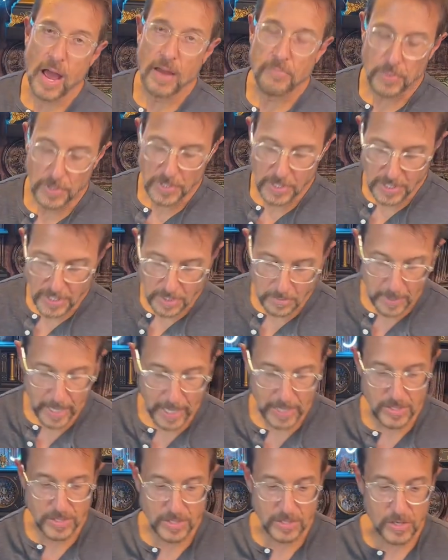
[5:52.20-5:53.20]
in the live
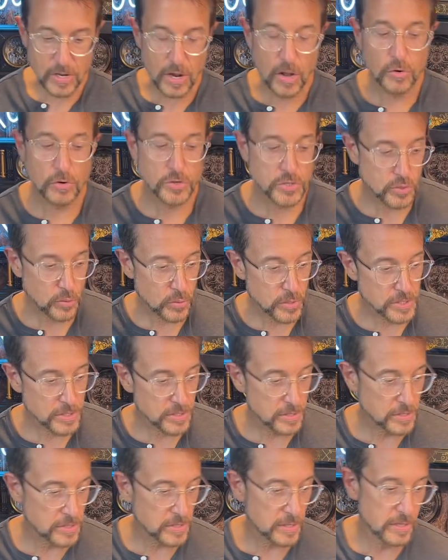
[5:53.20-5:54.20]
participates in color
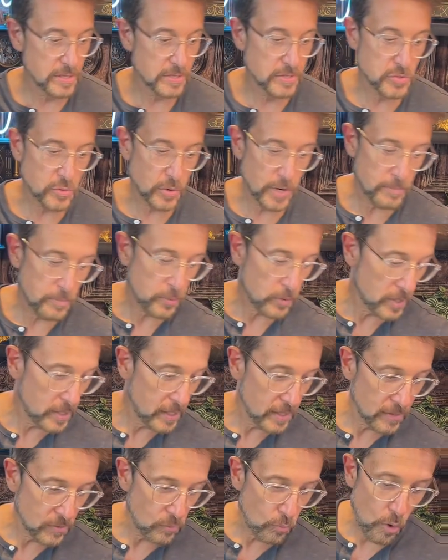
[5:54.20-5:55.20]
choices,
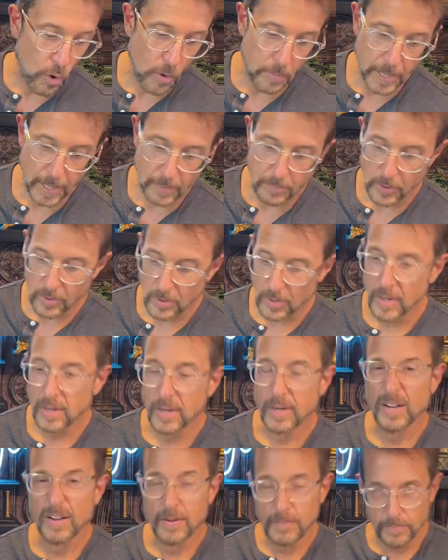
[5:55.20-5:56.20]
drapery,
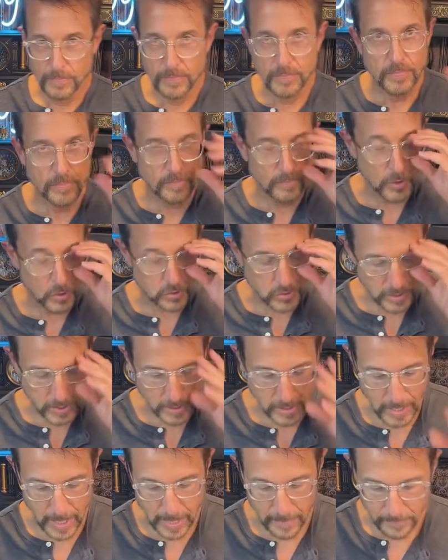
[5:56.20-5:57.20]
wallpaper,
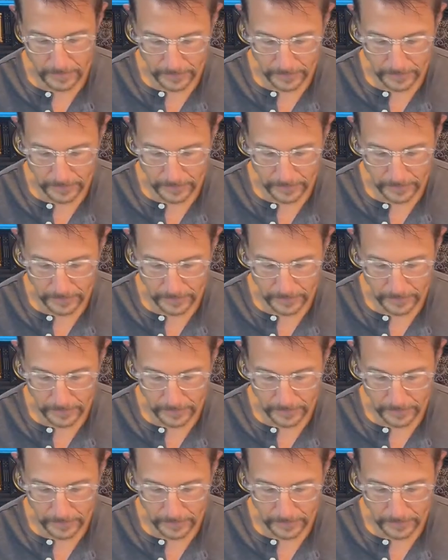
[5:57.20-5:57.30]
most of the